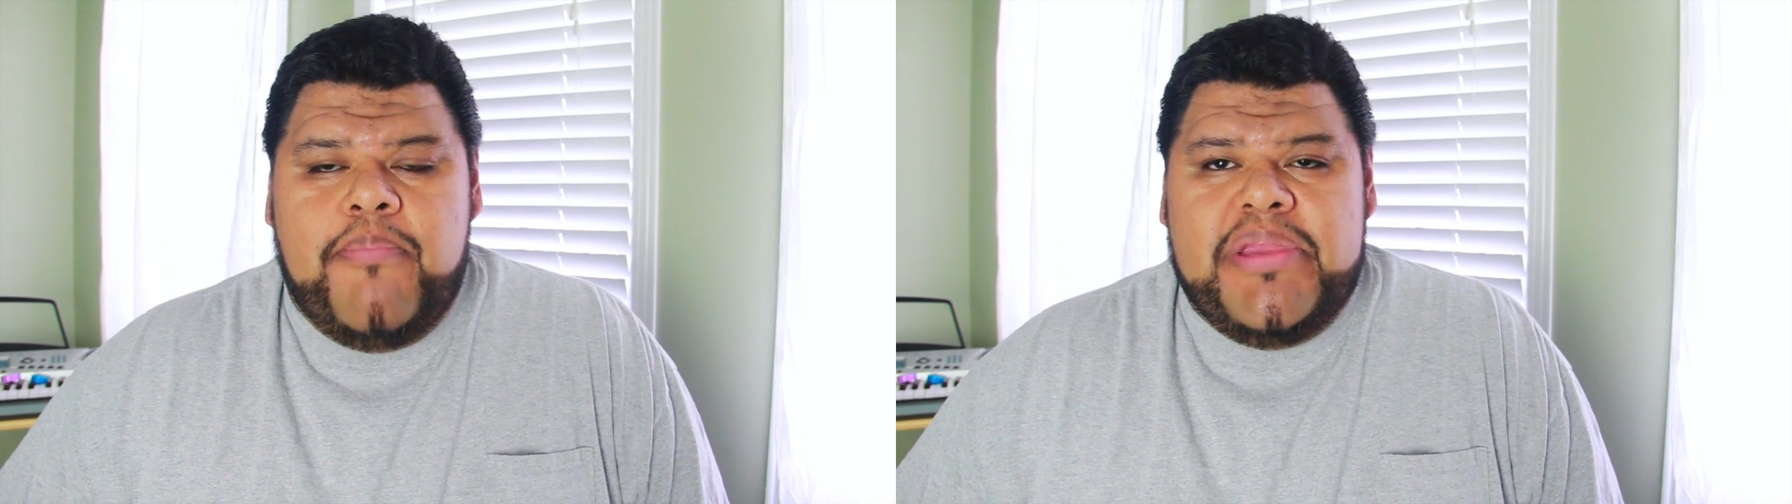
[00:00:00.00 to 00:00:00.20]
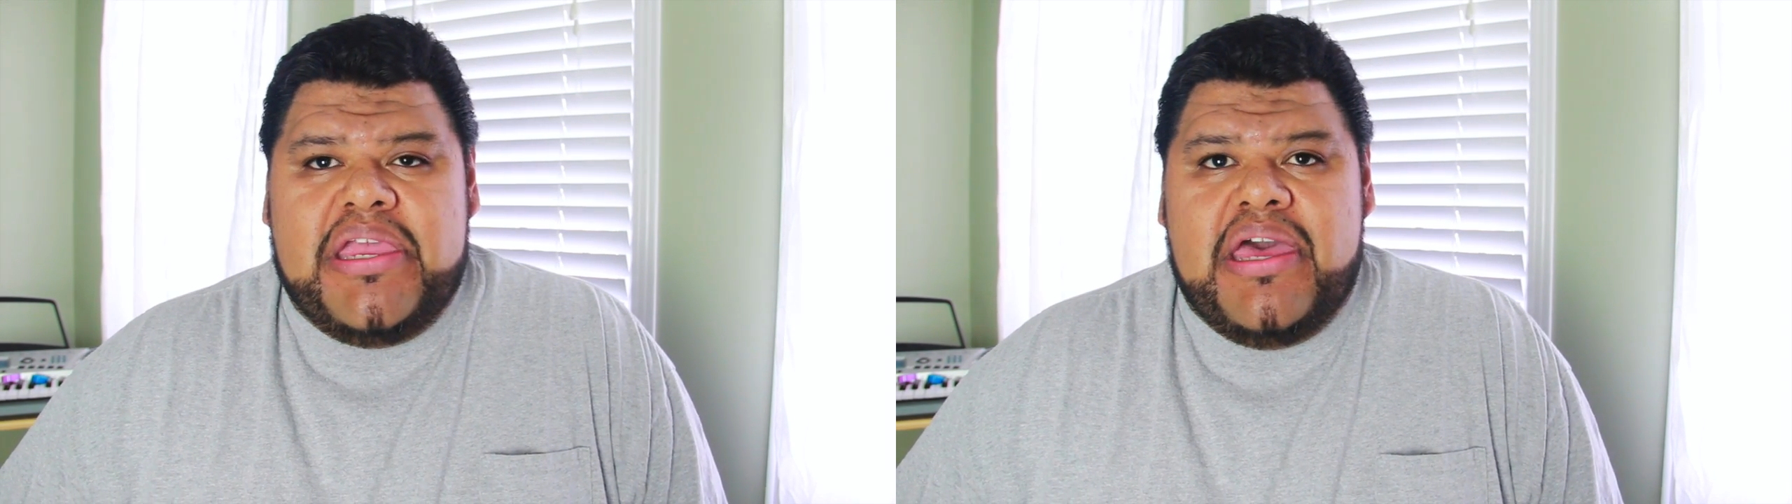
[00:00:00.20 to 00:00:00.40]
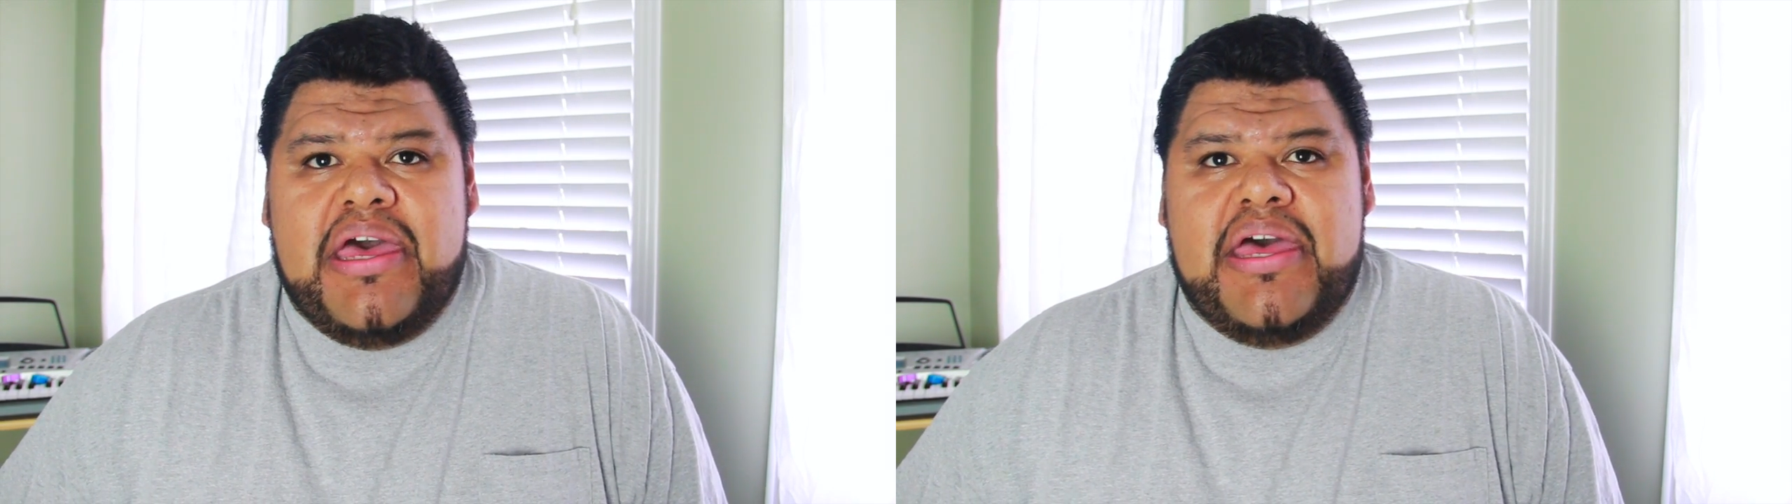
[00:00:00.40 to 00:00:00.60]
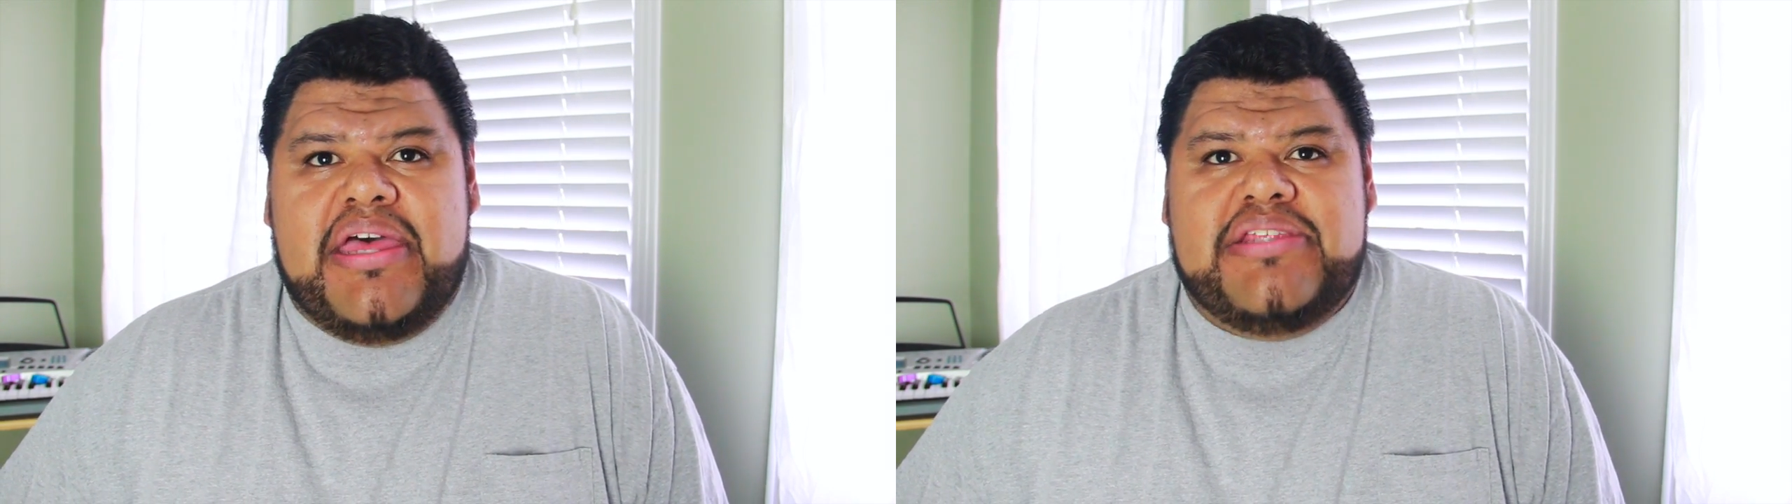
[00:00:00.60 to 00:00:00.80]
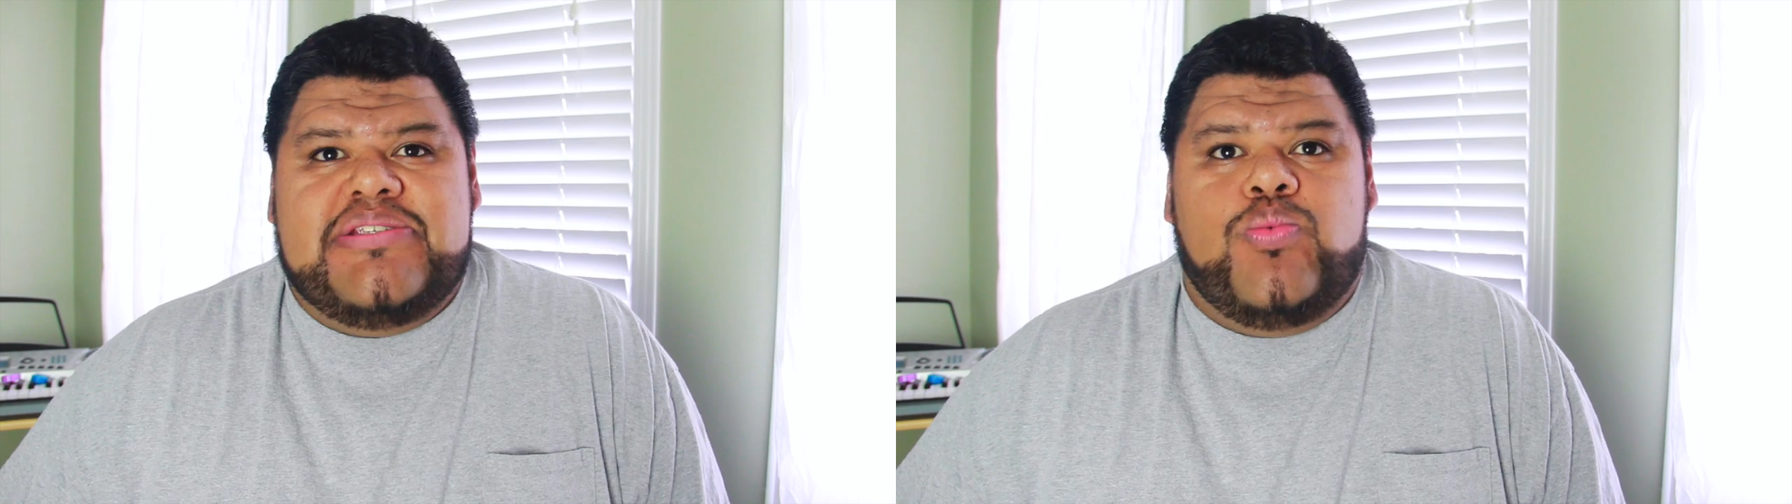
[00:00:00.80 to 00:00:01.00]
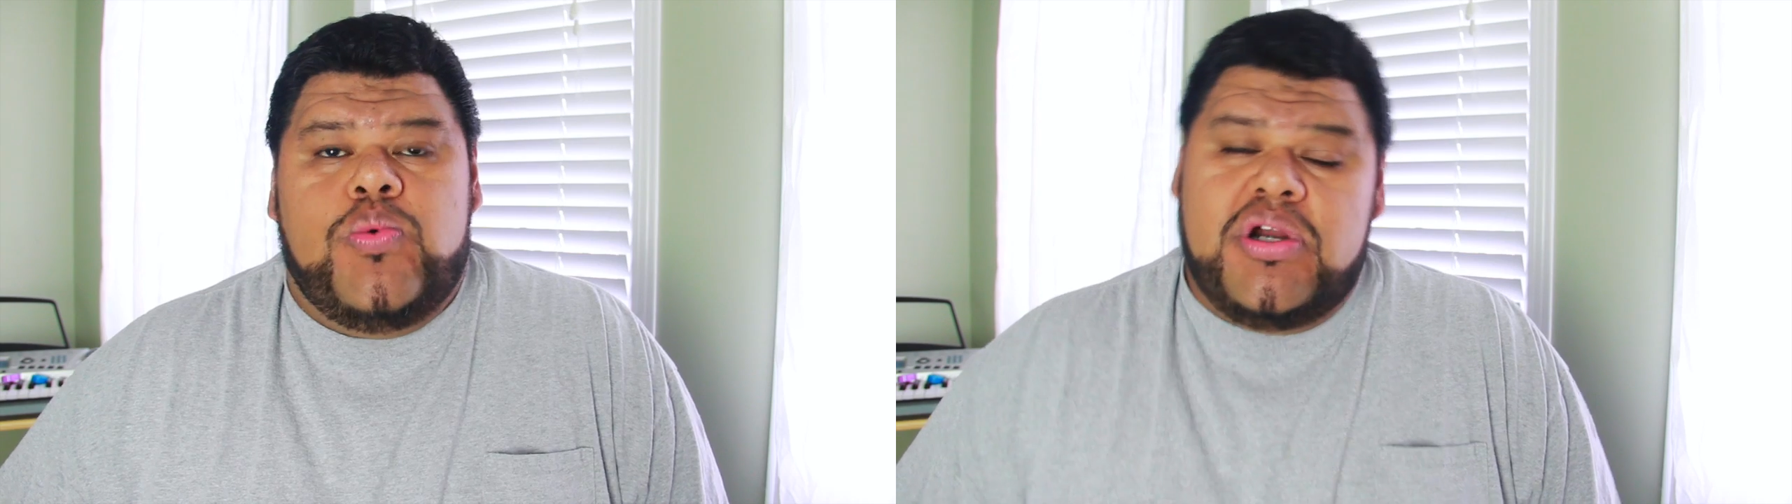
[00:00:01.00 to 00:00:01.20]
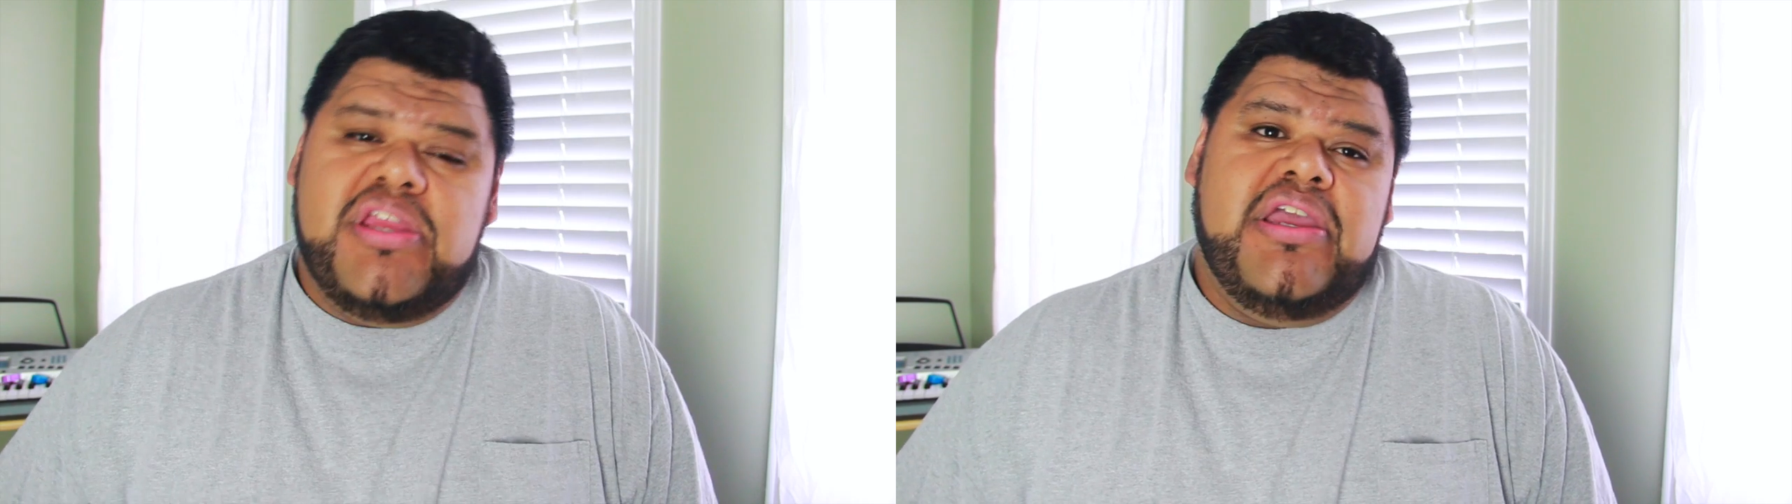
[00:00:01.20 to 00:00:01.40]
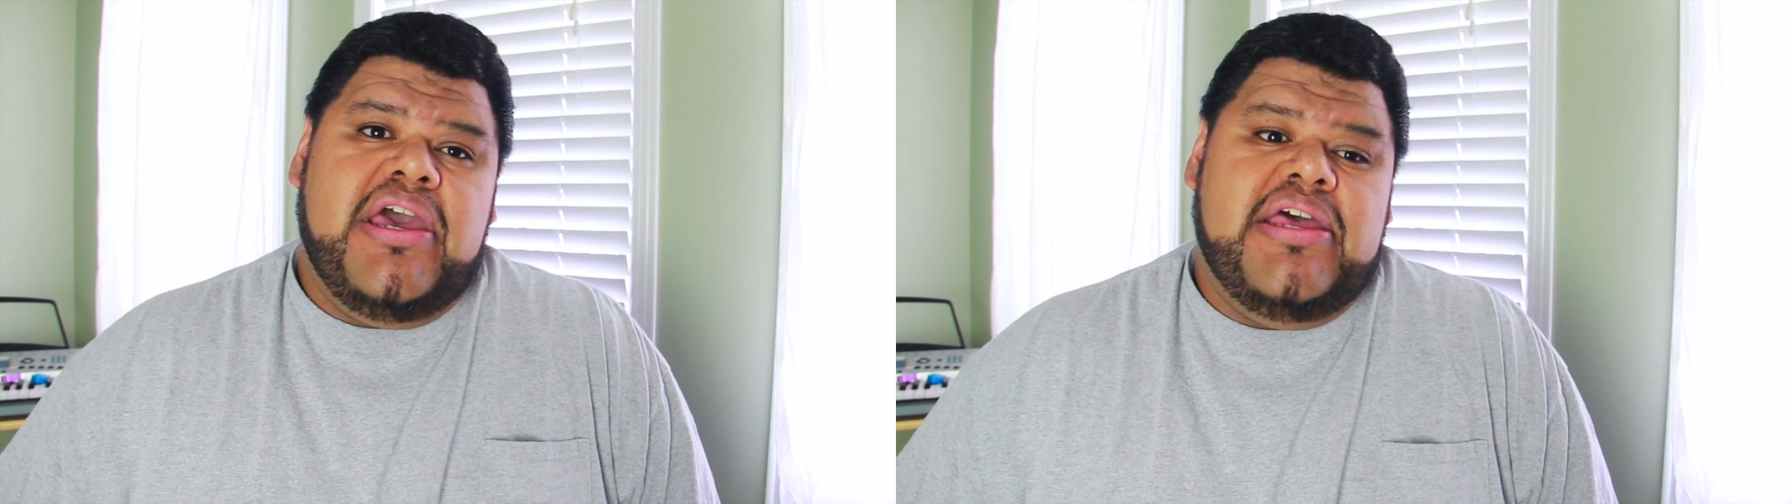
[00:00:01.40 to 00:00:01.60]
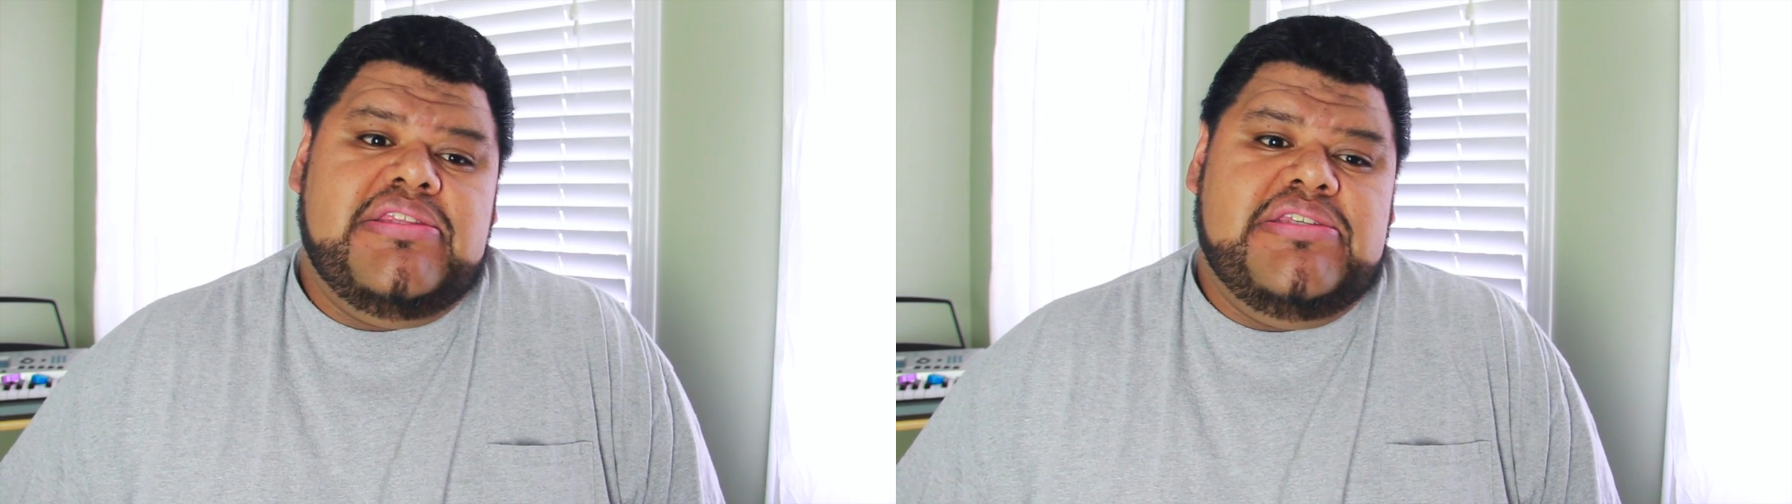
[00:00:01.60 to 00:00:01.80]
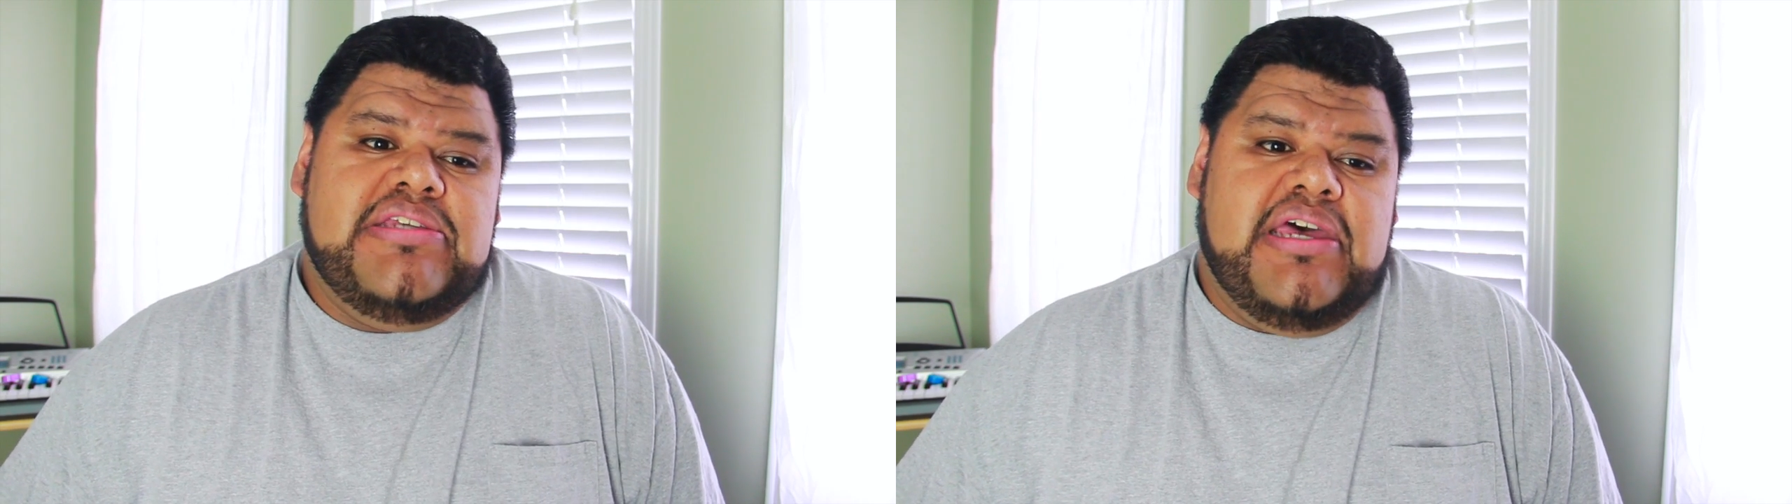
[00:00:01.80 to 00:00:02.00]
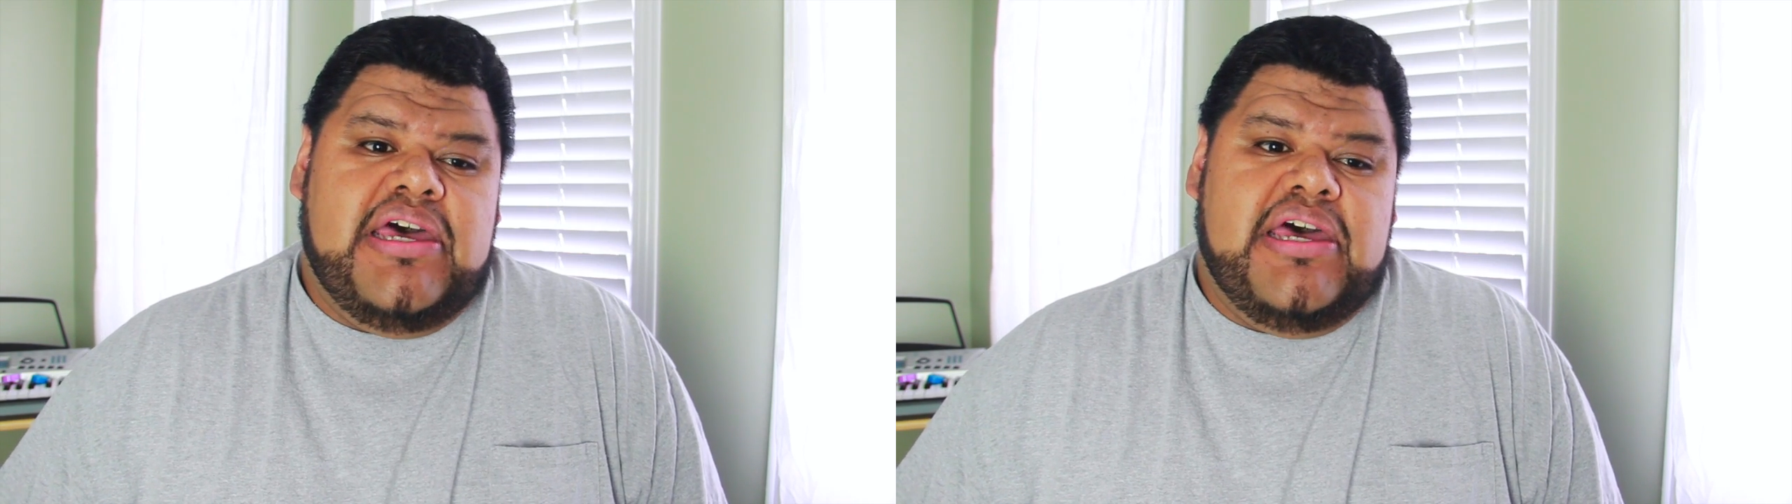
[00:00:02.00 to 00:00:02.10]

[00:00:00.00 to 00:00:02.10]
because working at